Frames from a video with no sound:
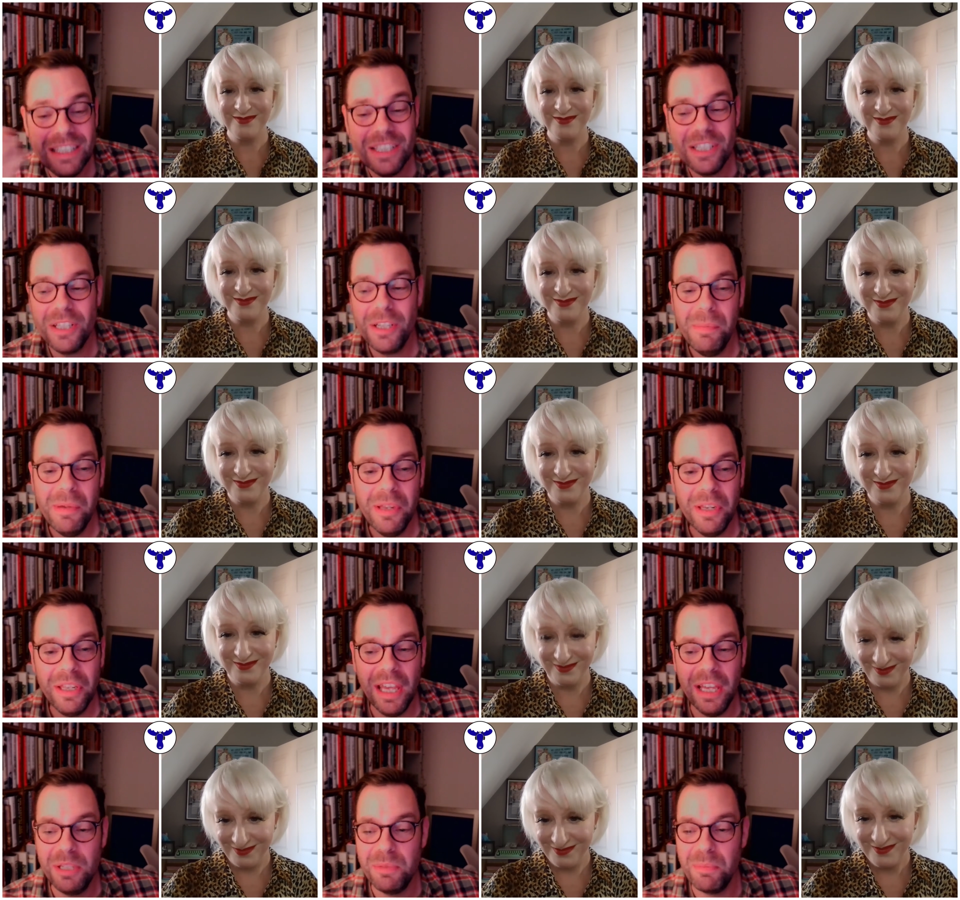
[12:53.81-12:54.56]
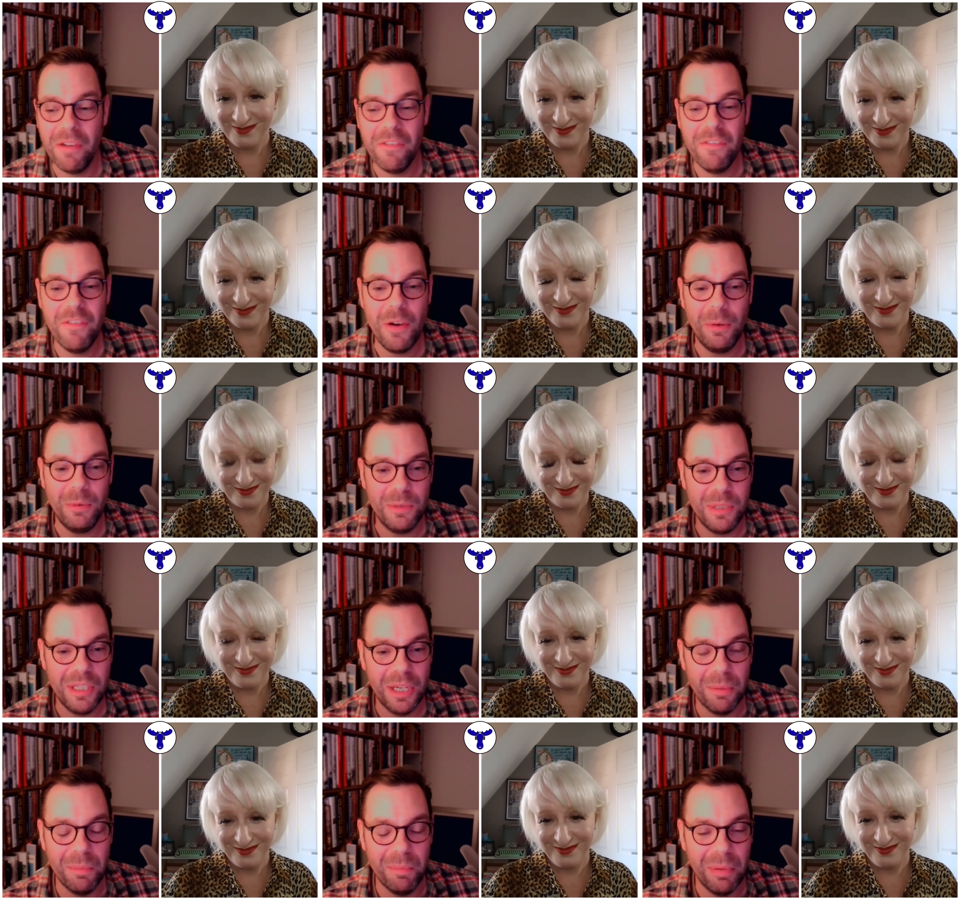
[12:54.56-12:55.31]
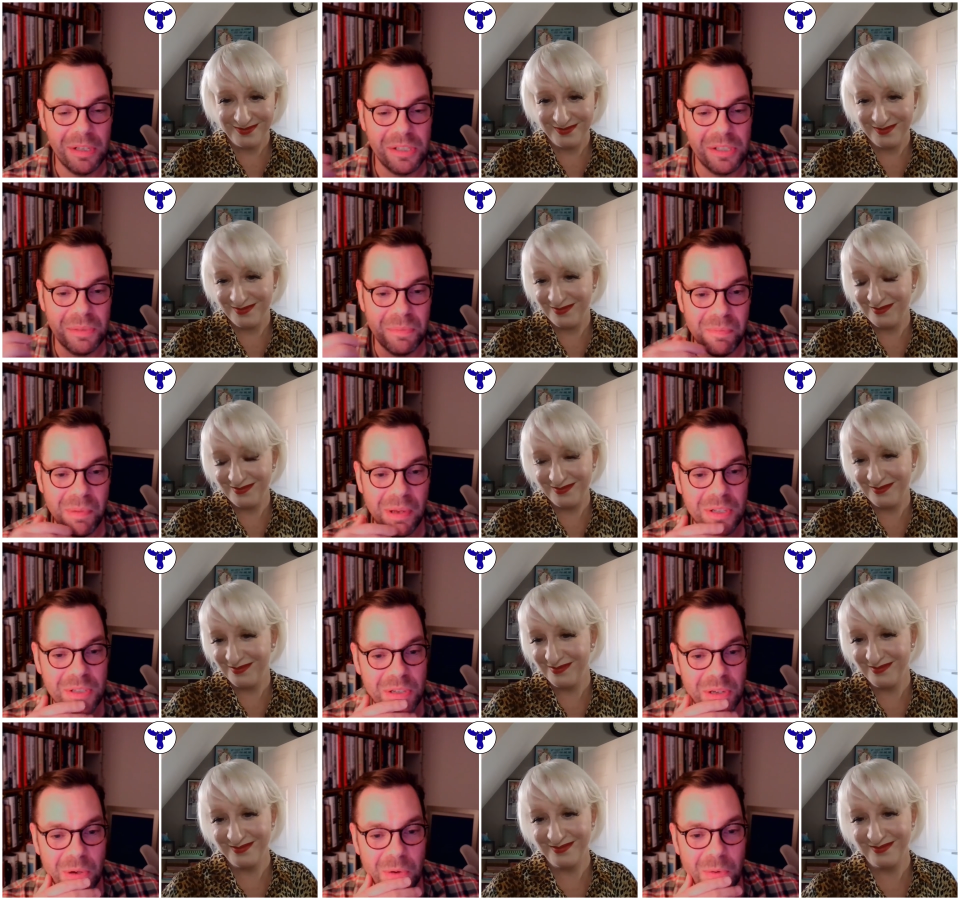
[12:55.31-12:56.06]
Speaker 1: communication. My phone's here
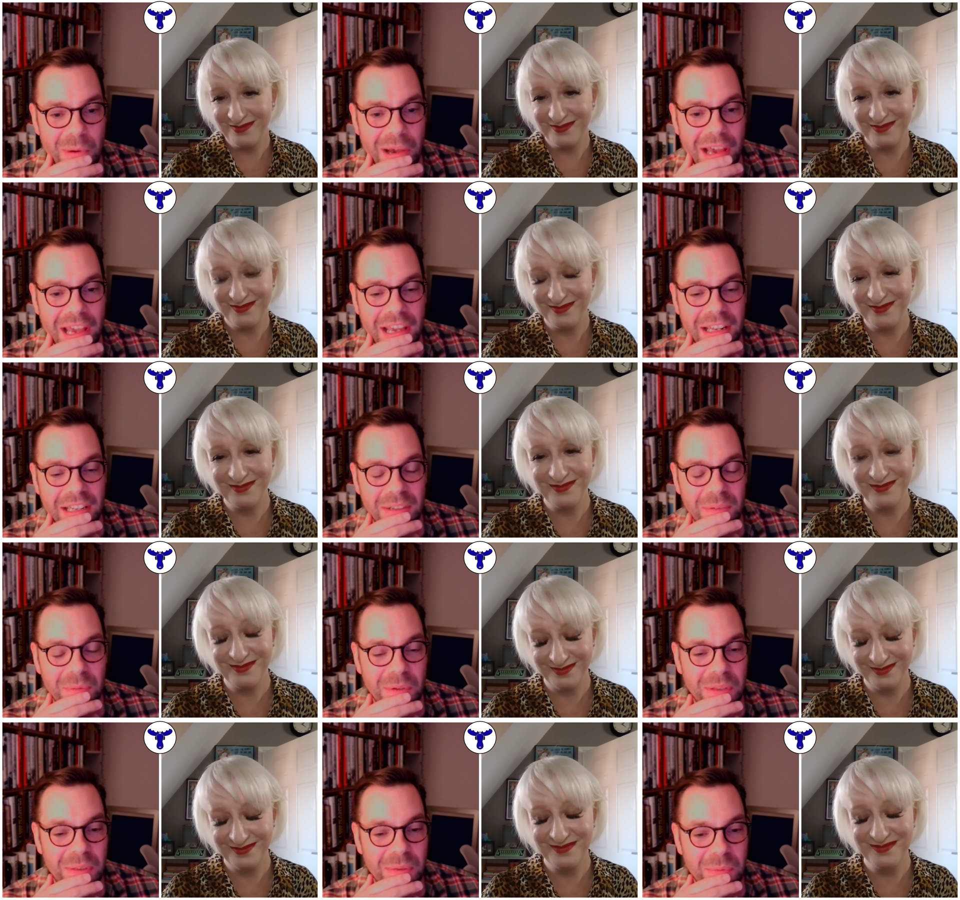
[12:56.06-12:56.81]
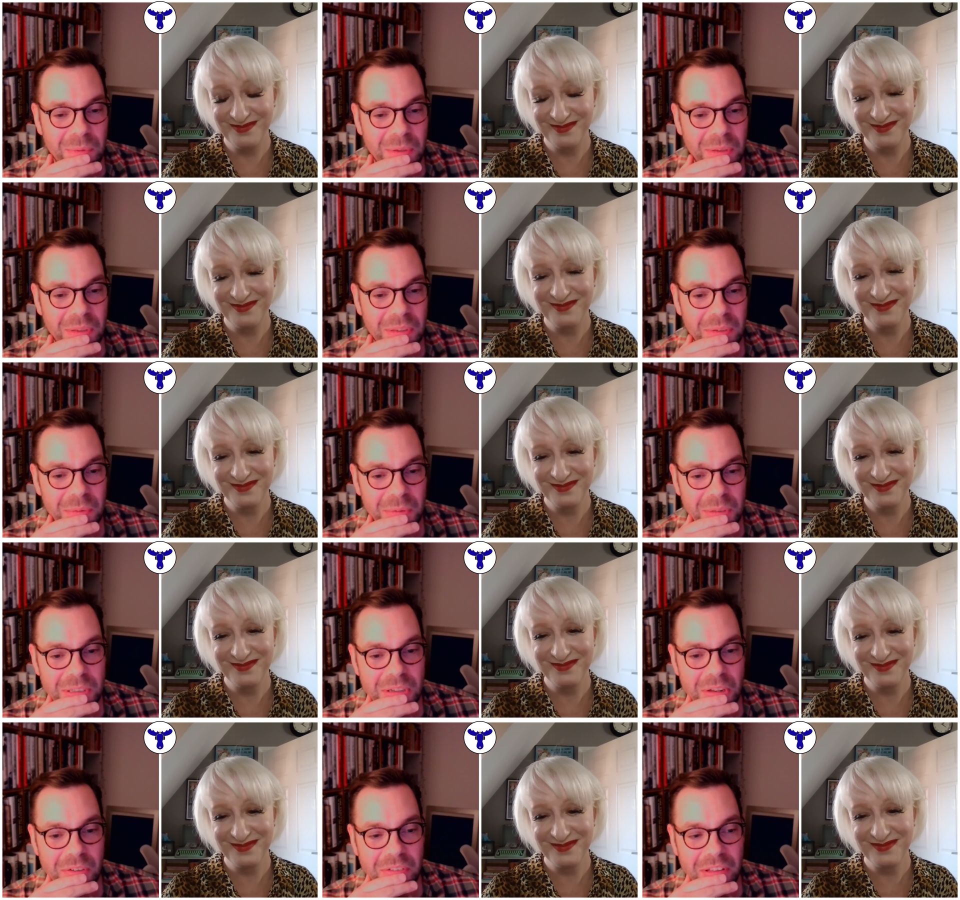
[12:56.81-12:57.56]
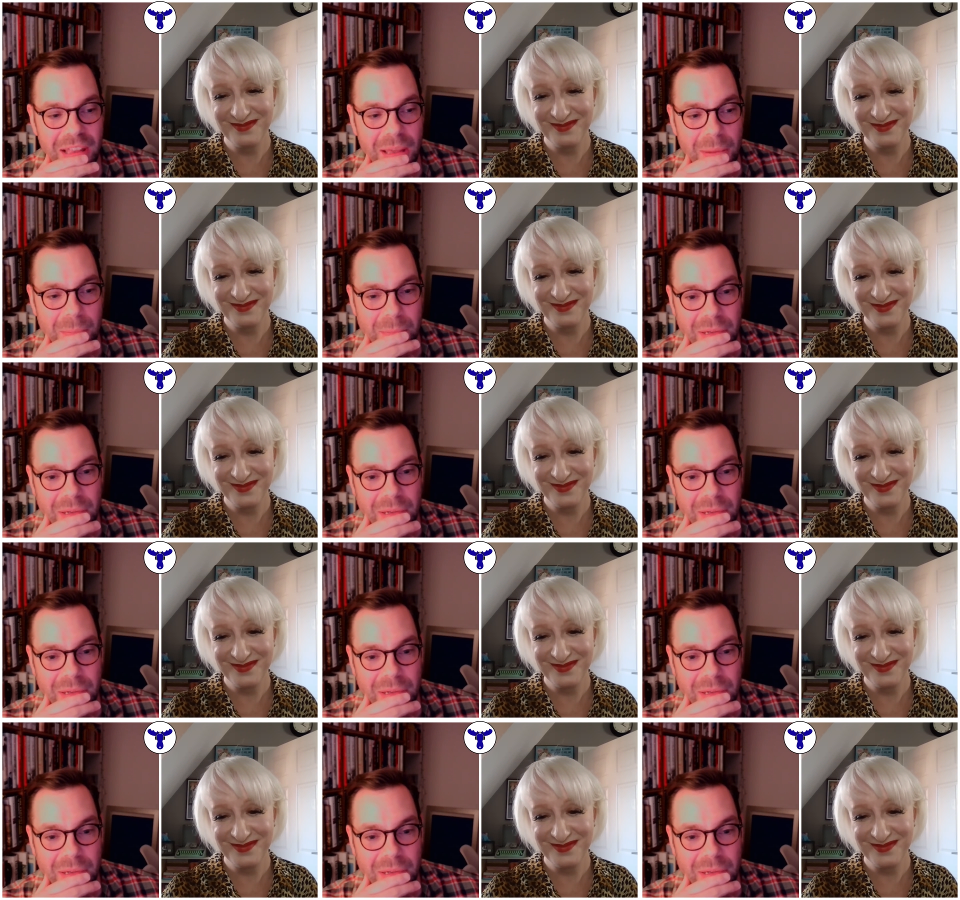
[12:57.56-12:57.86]
buzzing away with stuff like that.